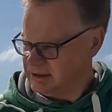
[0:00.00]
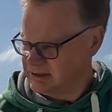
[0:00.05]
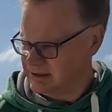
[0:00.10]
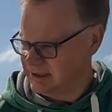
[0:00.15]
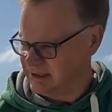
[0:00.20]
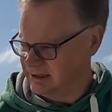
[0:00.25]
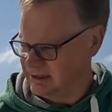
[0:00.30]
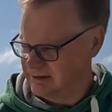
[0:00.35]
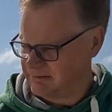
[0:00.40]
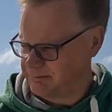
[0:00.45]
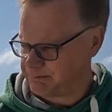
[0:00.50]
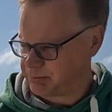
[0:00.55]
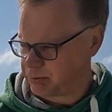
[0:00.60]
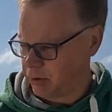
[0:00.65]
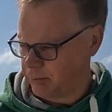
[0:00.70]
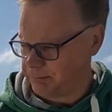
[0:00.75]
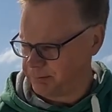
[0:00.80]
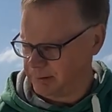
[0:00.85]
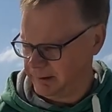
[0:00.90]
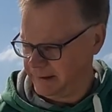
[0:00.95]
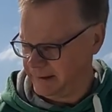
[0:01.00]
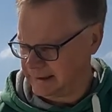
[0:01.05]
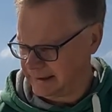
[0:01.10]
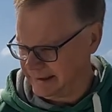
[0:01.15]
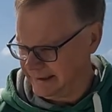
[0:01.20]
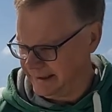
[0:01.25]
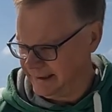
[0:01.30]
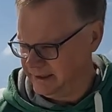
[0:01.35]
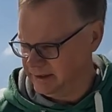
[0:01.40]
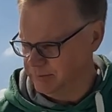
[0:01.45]
to properly
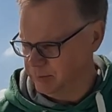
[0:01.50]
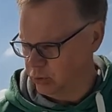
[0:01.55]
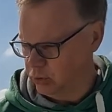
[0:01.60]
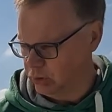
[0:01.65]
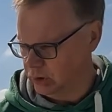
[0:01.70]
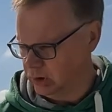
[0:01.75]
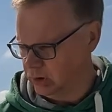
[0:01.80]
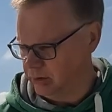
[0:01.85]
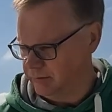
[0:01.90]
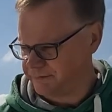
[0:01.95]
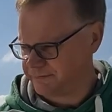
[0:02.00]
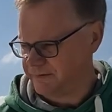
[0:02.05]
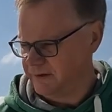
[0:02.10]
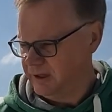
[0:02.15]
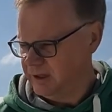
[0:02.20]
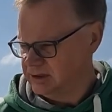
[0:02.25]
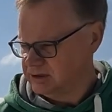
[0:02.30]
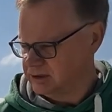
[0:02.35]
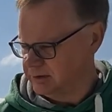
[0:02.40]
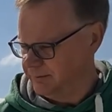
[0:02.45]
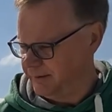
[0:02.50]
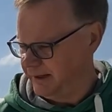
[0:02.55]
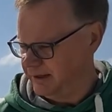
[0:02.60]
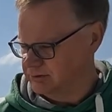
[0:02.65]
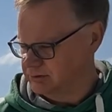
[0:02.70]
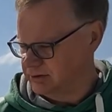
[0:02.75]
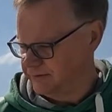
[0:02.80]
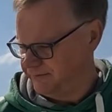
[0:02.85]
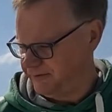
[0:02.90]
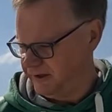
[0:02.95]
clean them all off to be
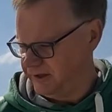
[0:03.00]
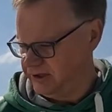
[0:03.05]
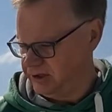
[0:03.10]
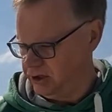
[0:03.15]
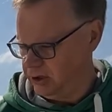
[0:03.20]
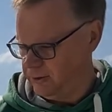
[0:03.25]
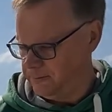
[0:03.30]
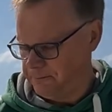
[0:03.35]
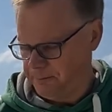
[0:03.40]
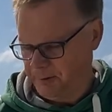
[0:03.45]
able to fit new